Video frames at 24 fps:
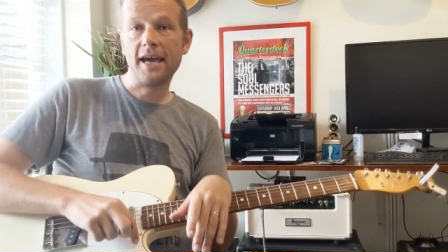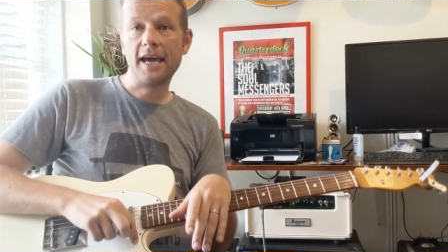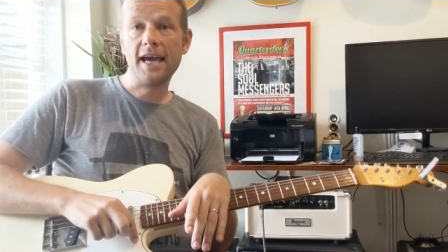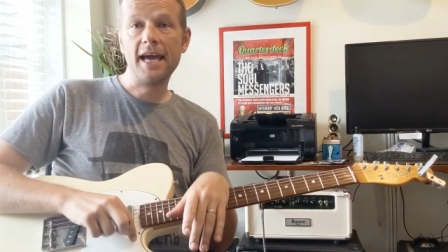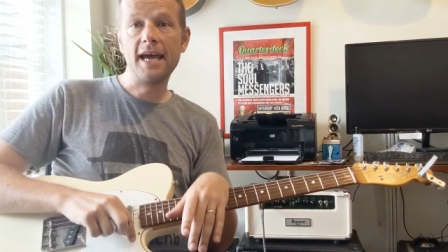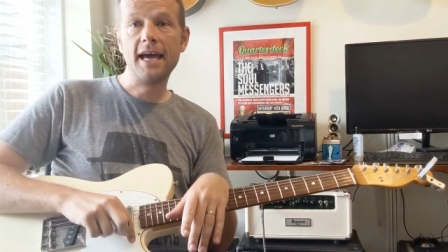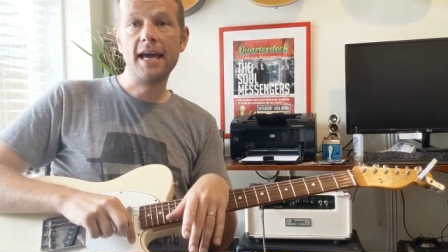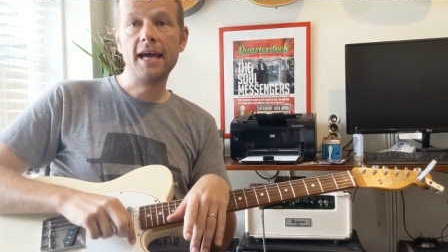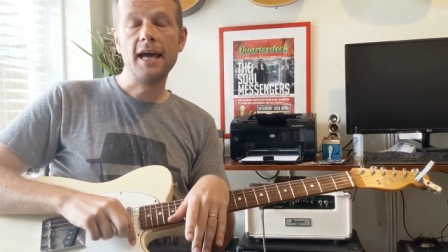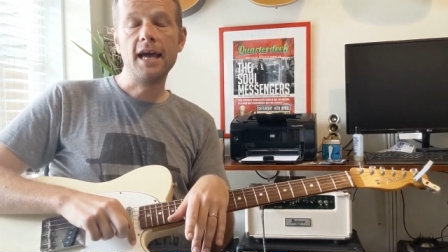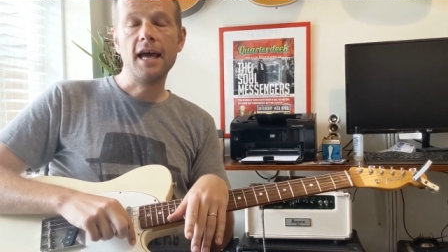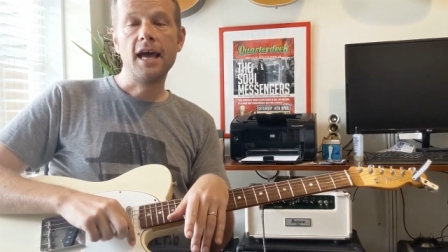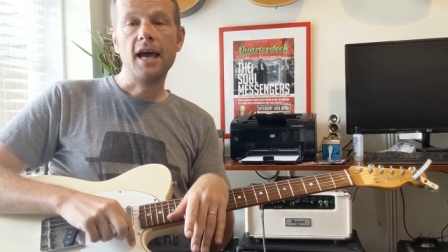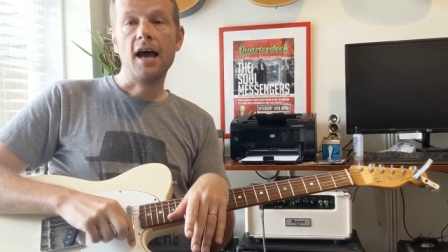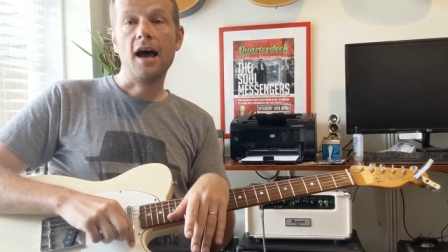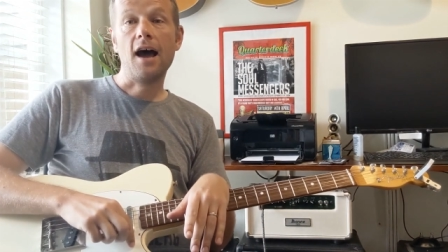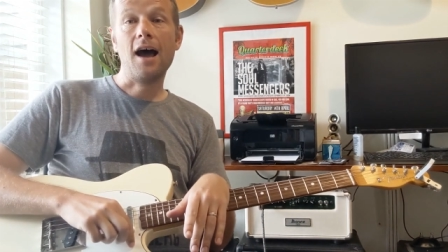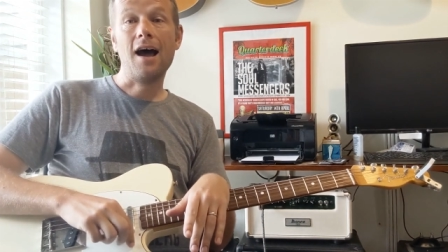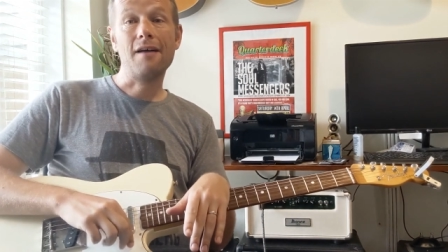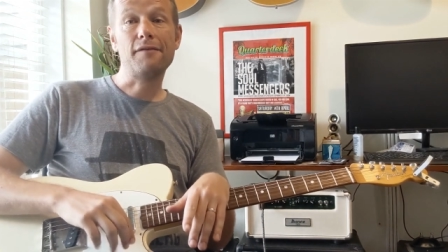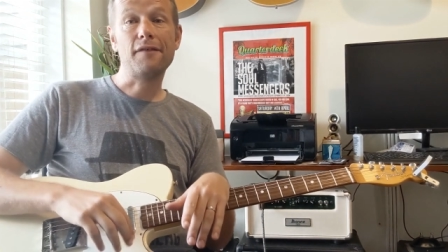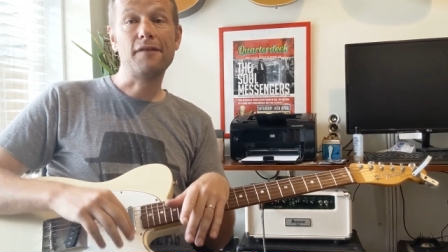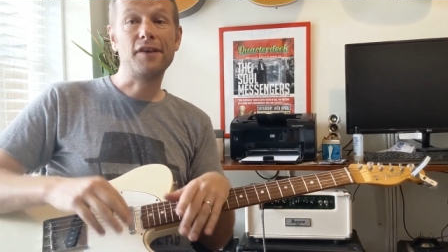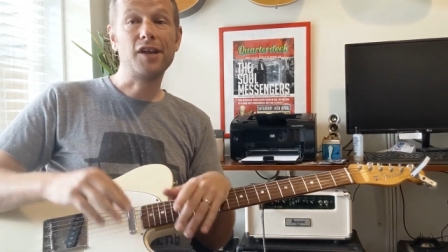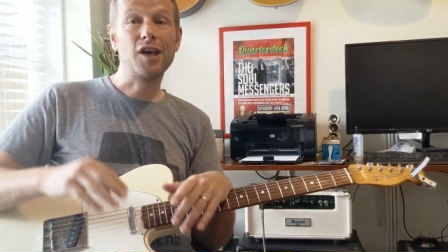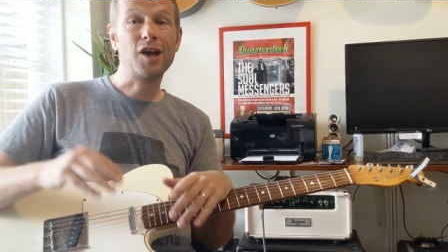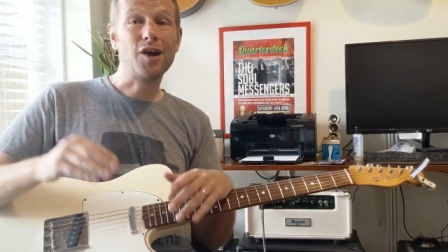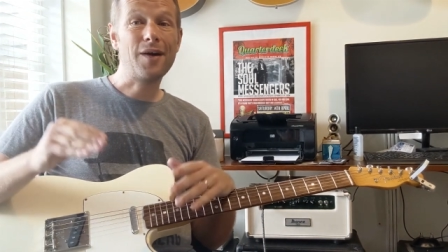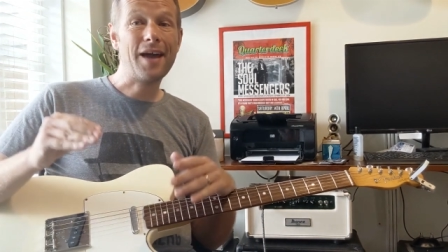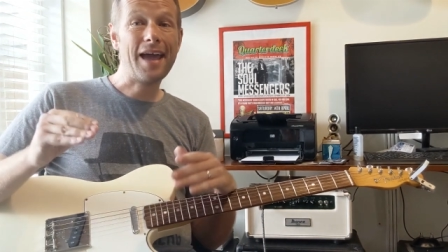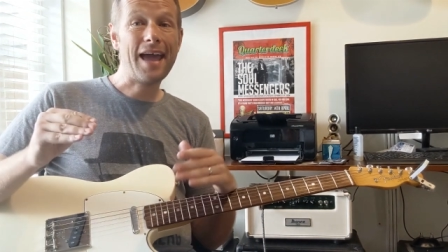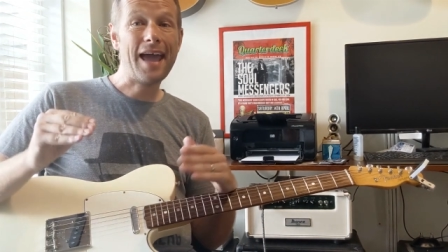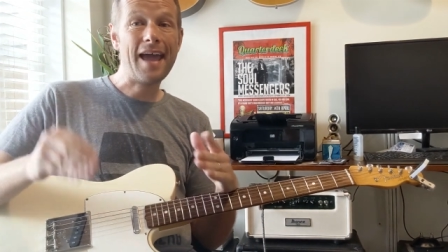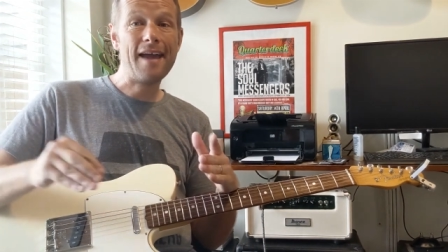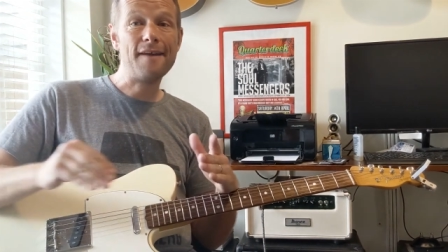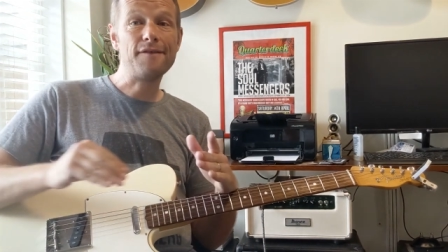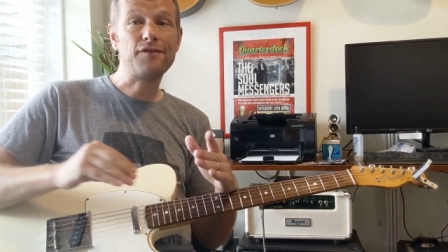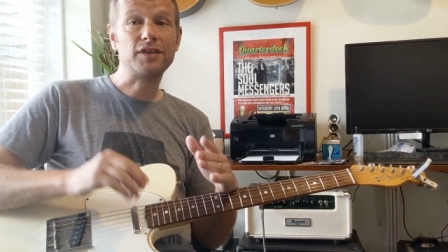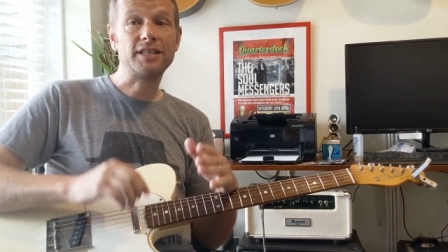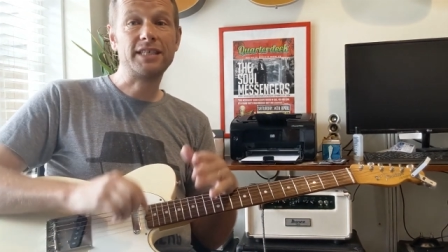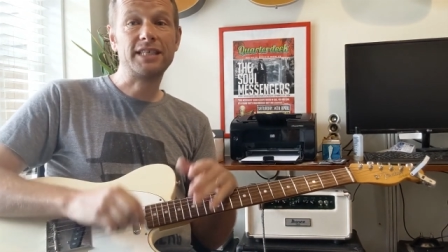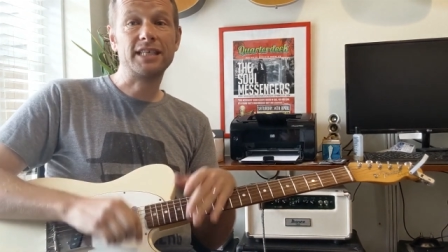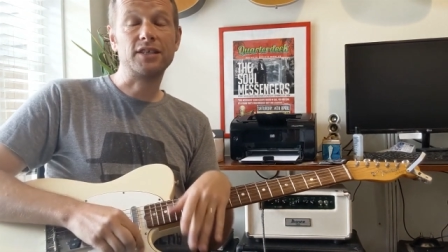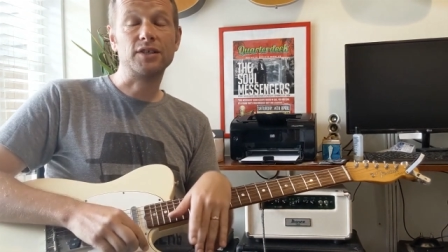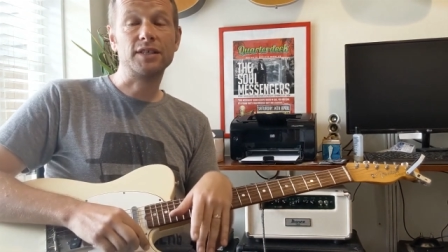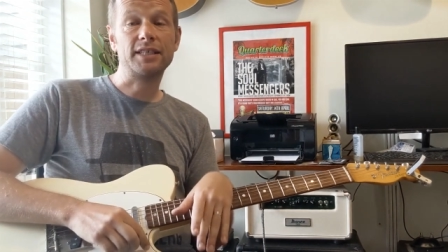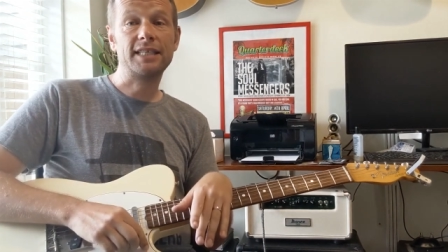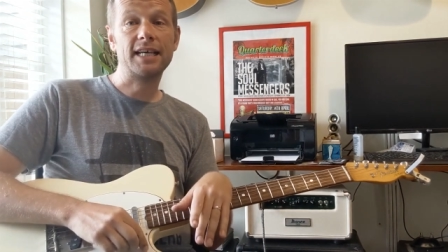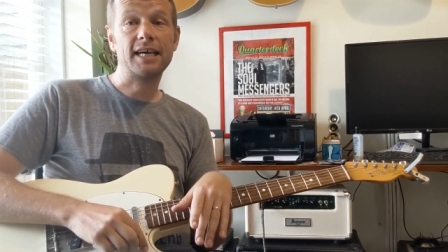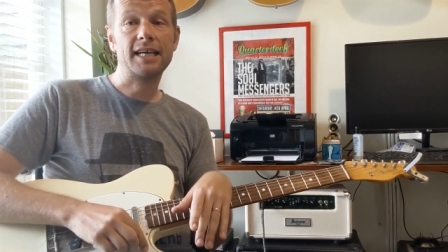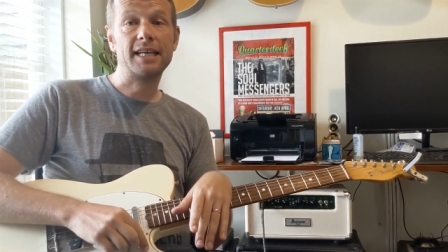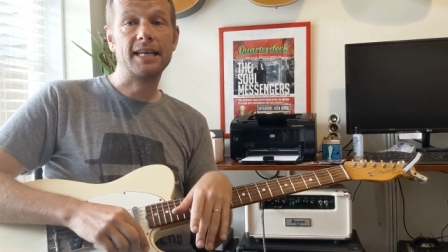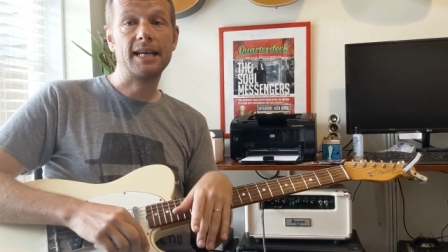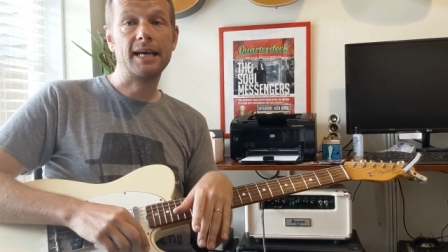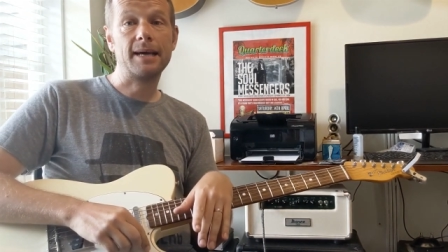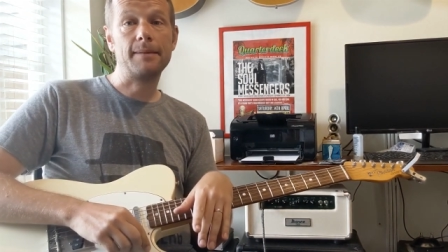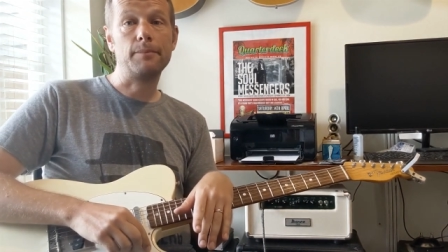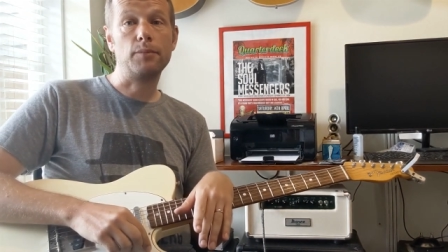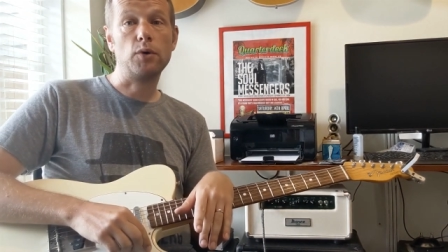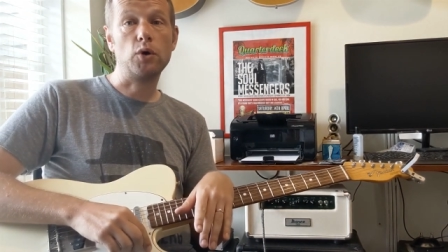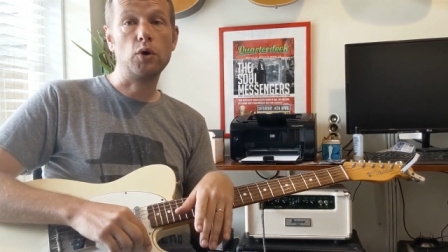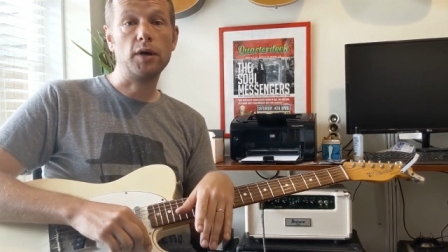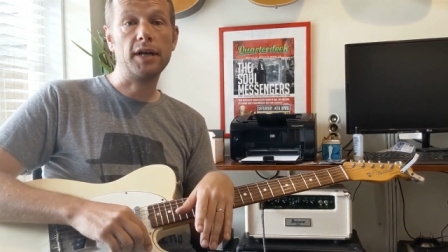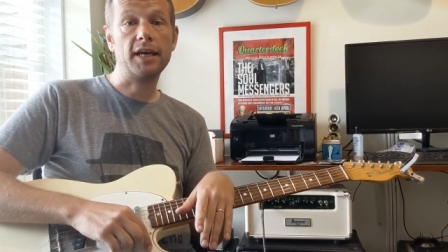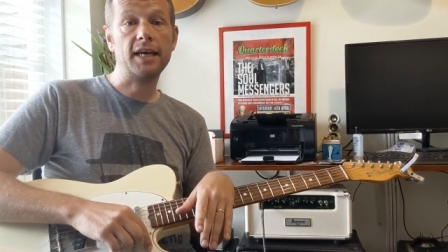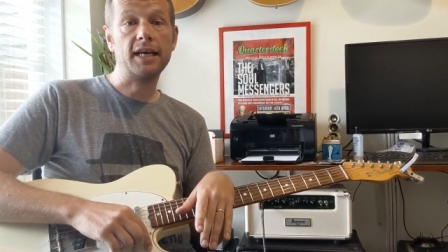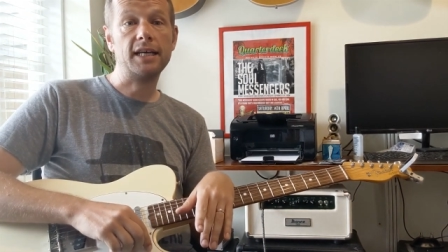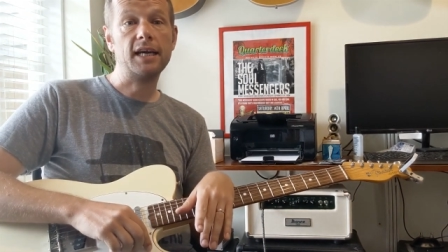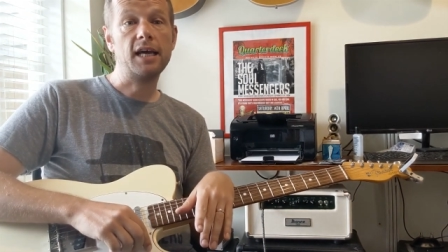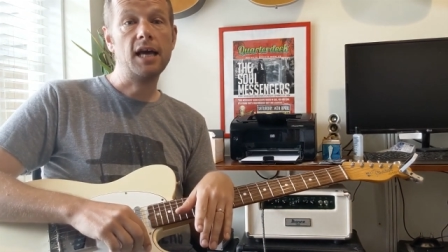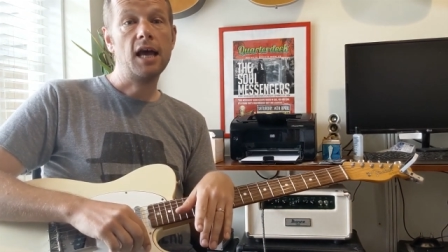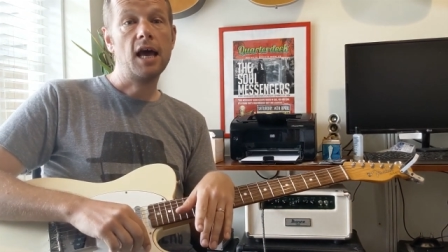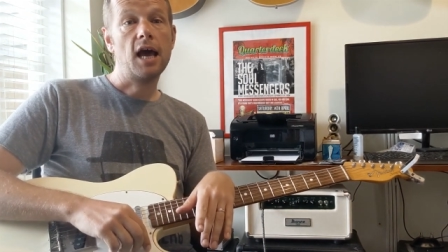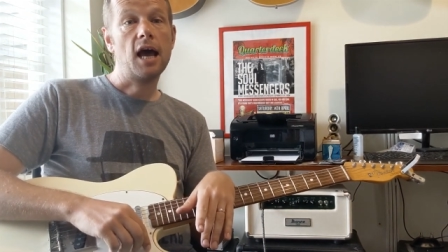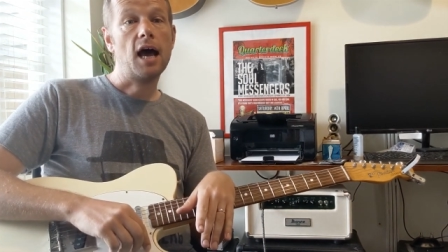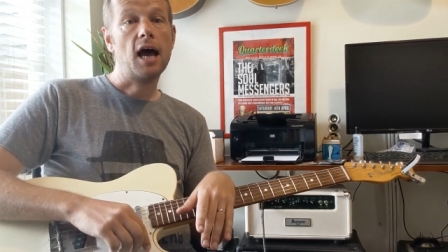there. I have a video every single Saturday morning.